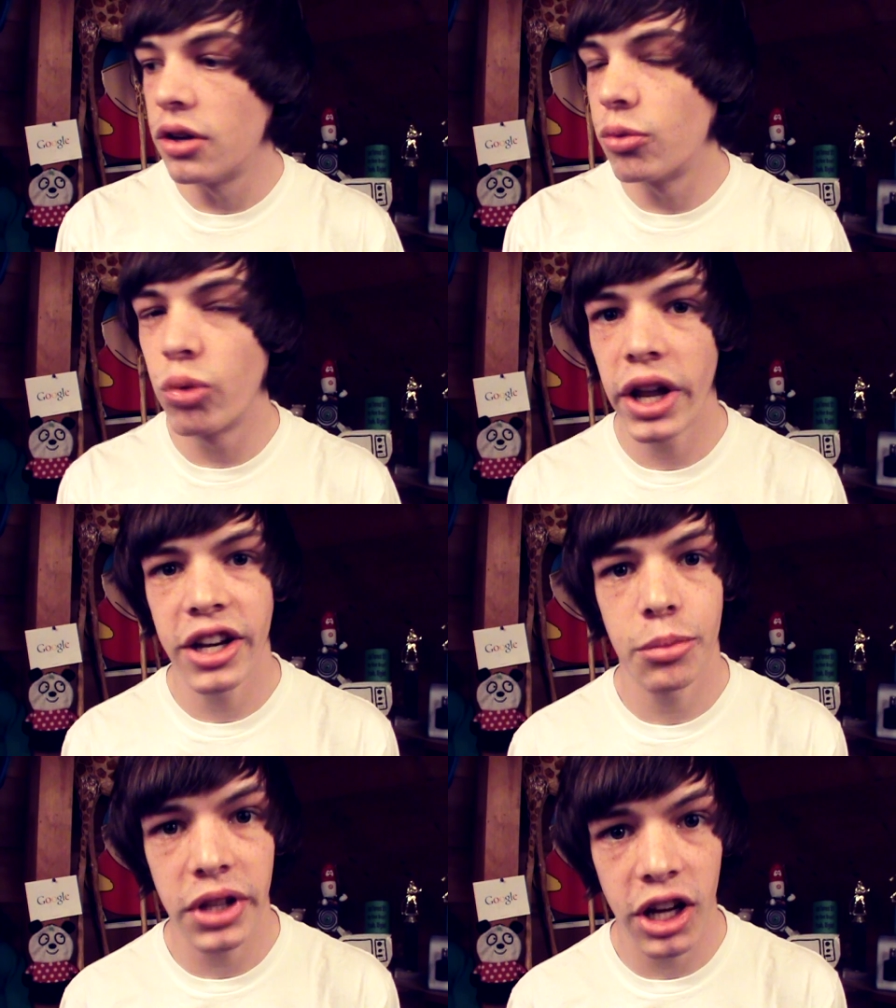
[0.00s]

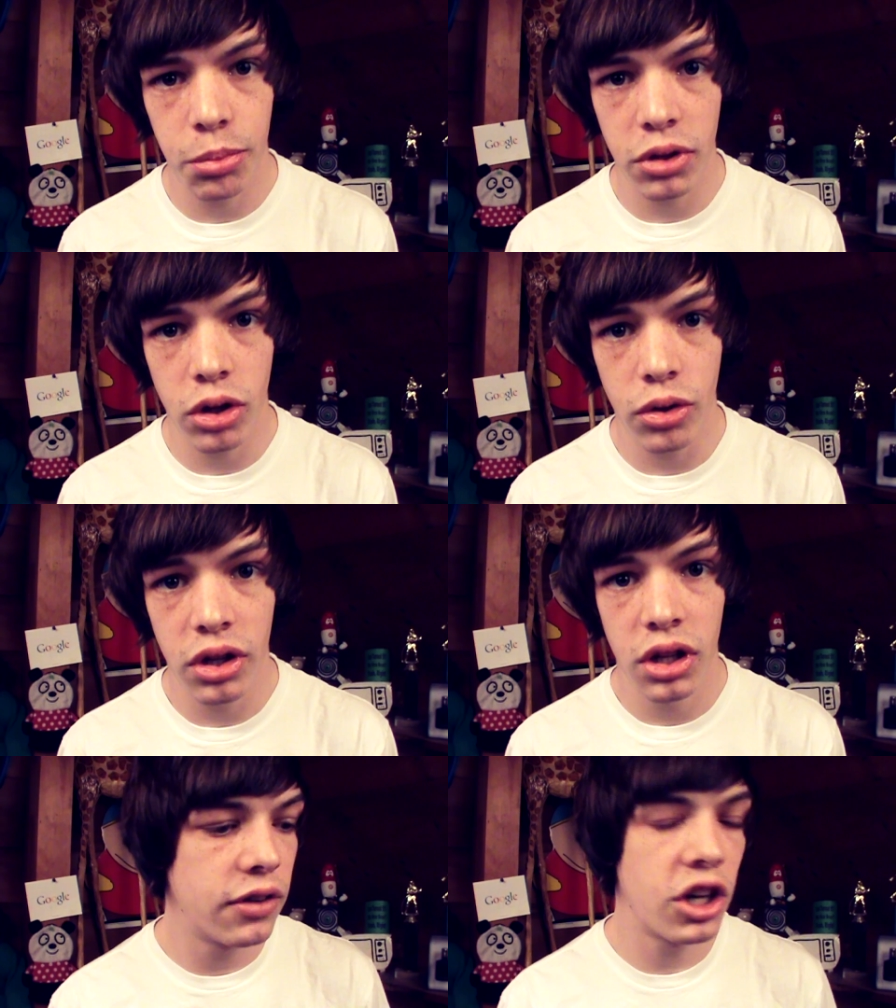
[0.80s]
randomly upload,
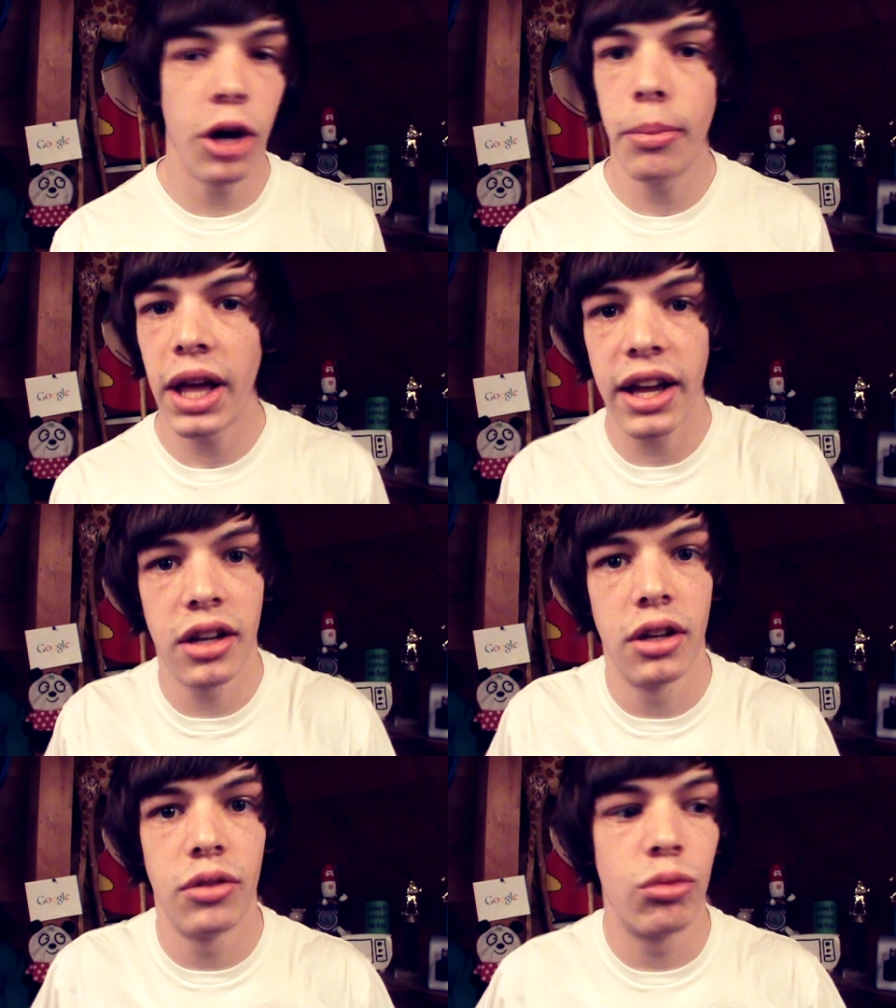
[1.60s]
come back
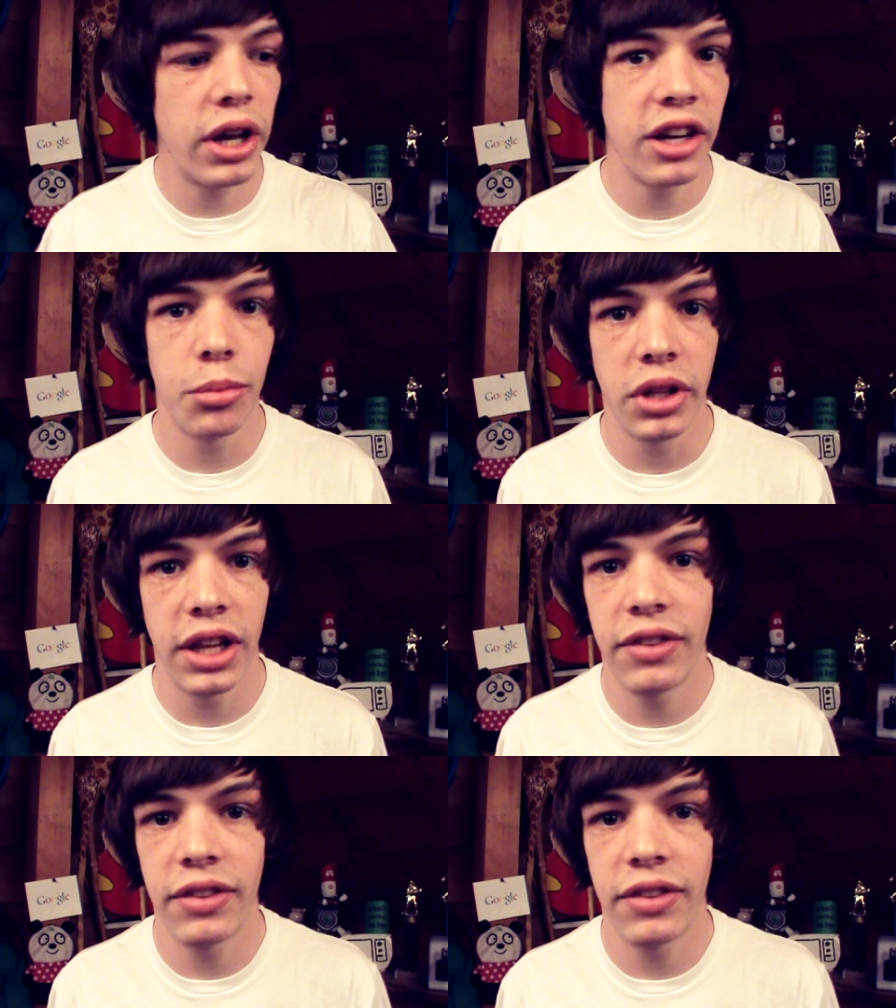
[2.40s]
randomly.